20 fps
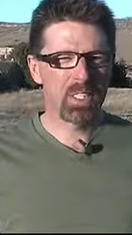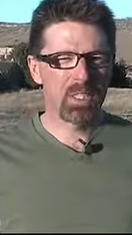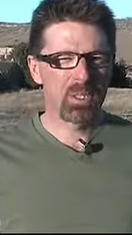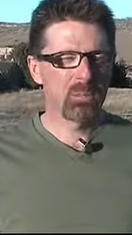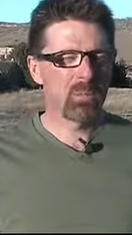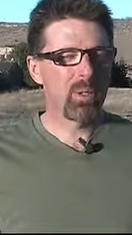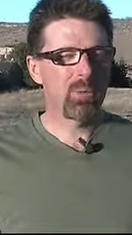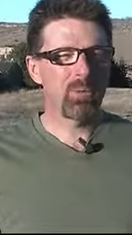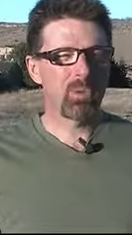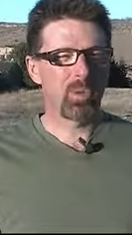
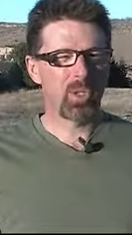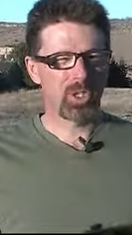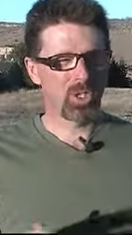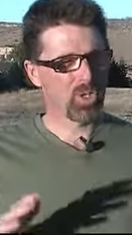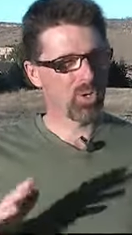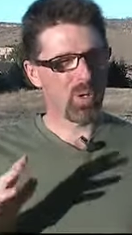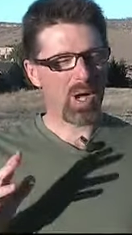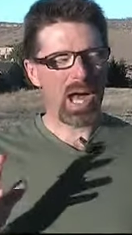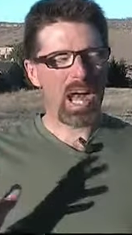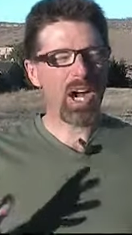maybe you want a
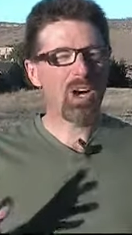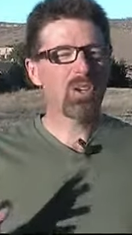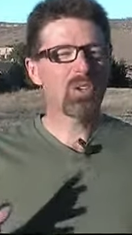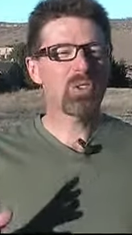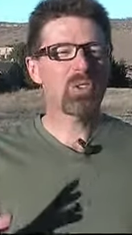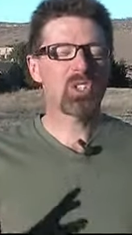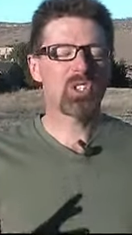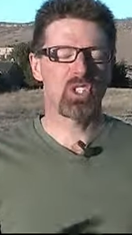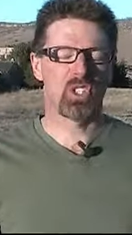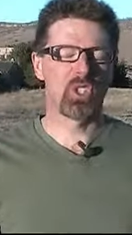new
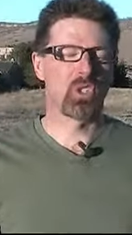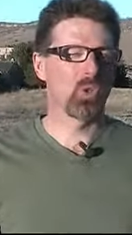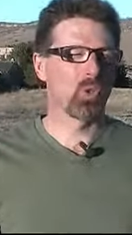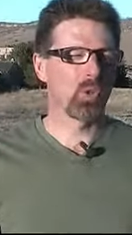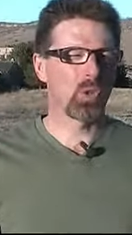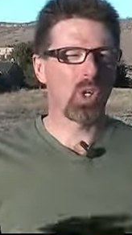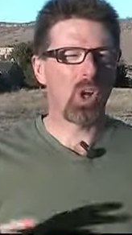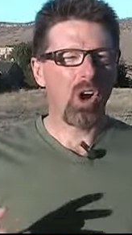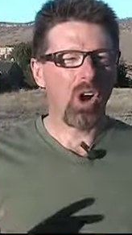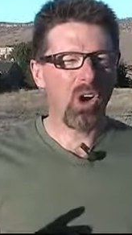house, a new
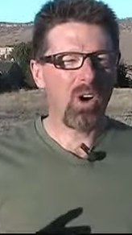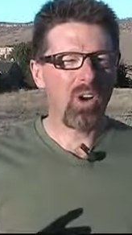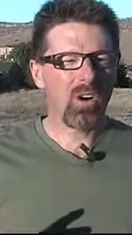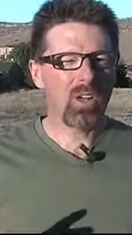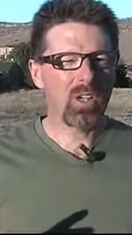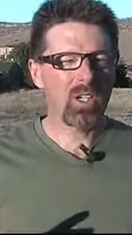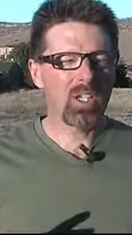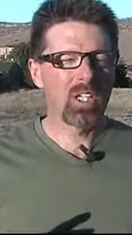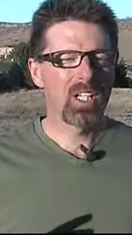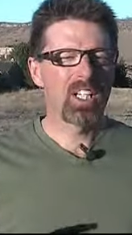
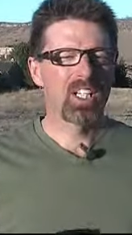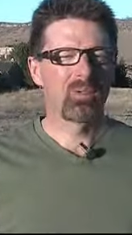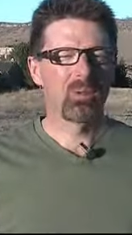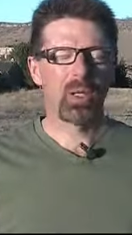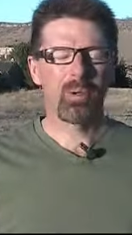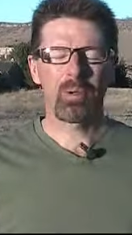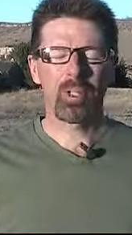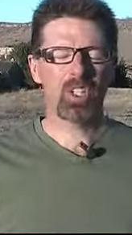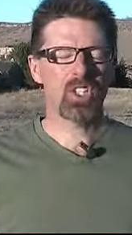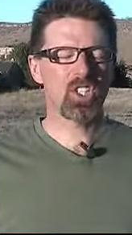car,
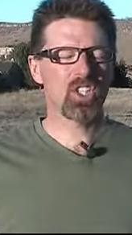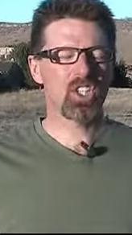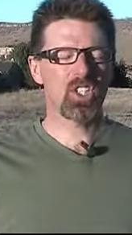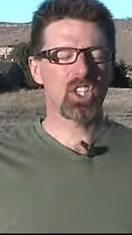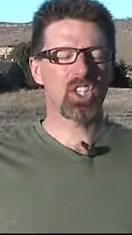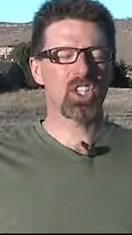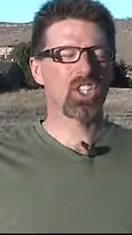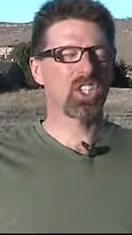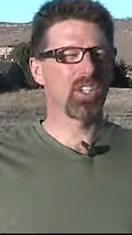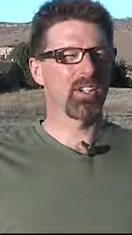maybe it's
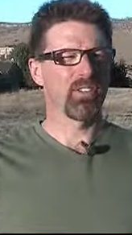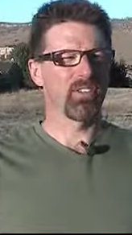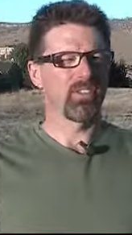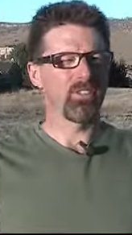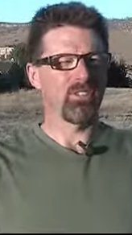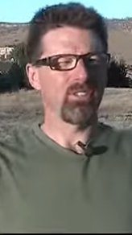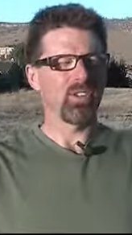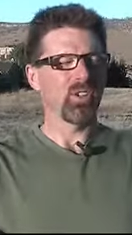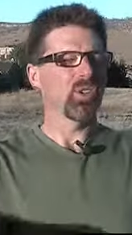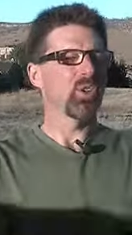just the
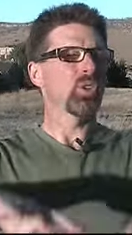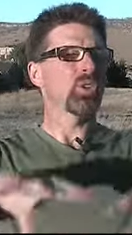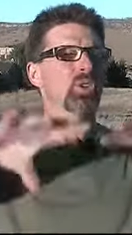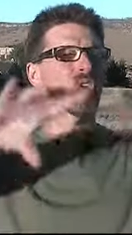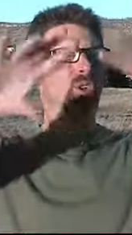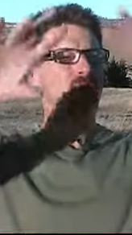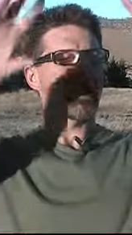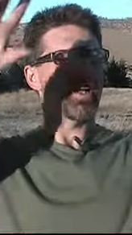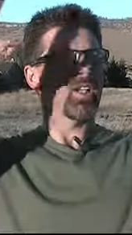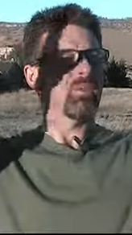full
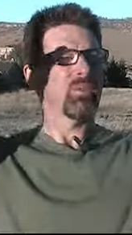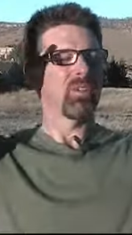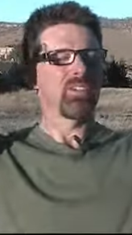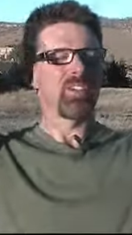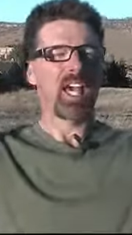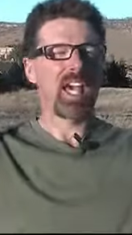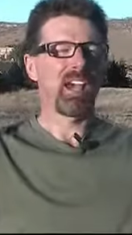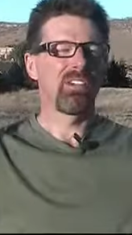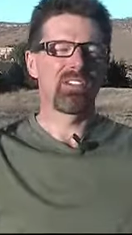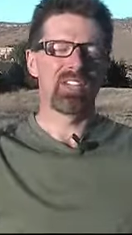dream of
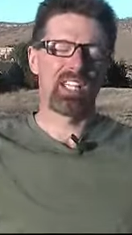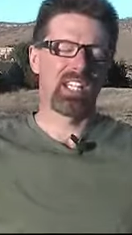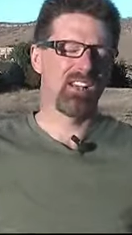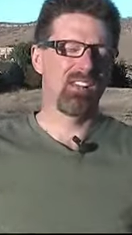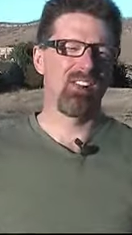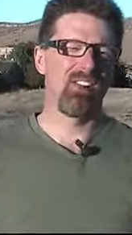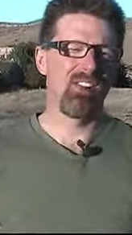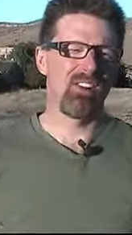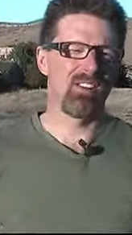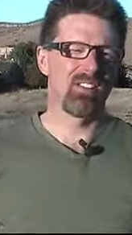having it
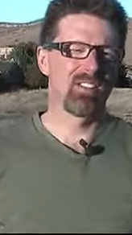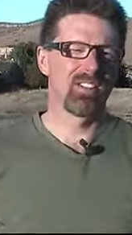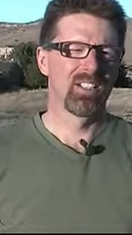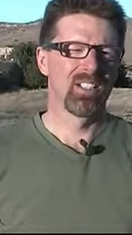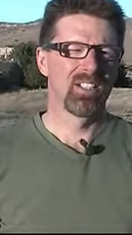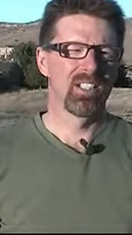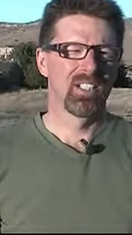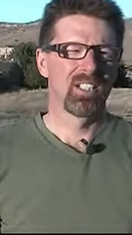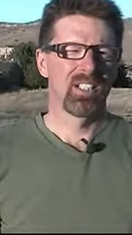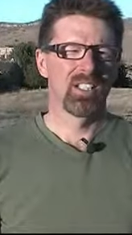all.
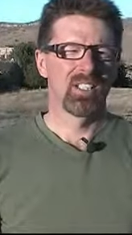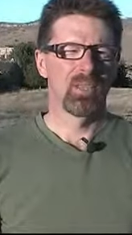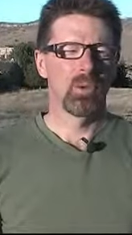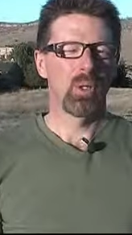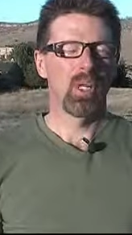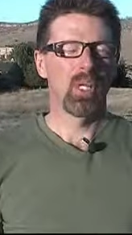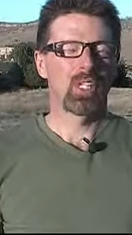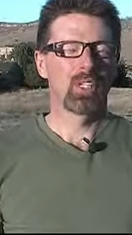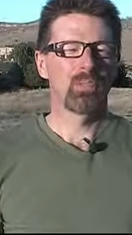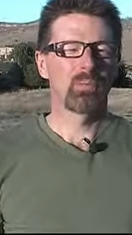
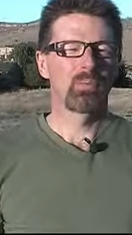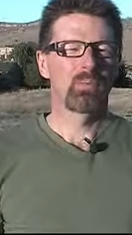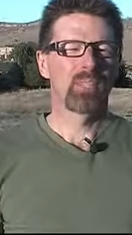Well,